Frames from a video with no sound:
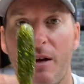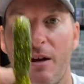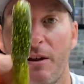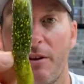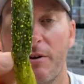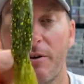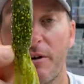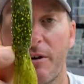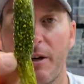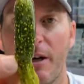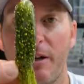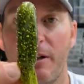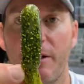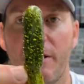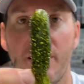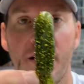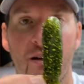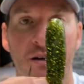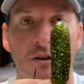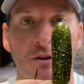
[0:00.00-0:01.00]
They're kind of
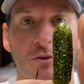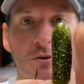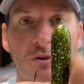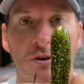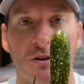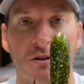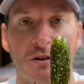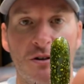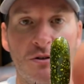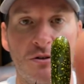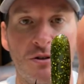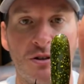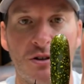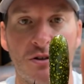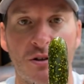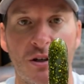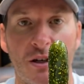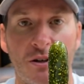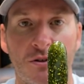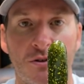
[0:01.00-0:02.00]
narrower. You know, you
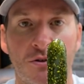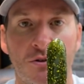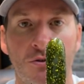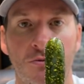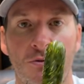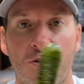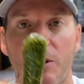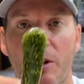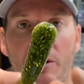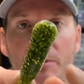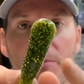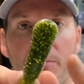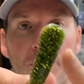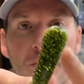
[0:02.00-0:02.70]
still get your tube shape,